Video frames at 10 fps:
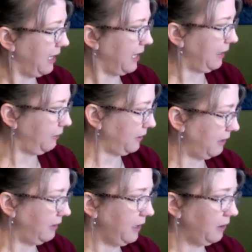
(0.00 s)
You can look
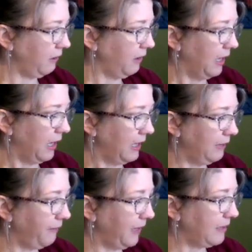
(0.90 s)
down here and he
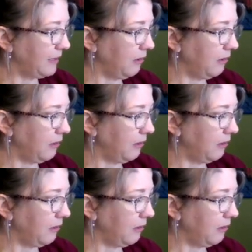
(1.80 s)
finds it.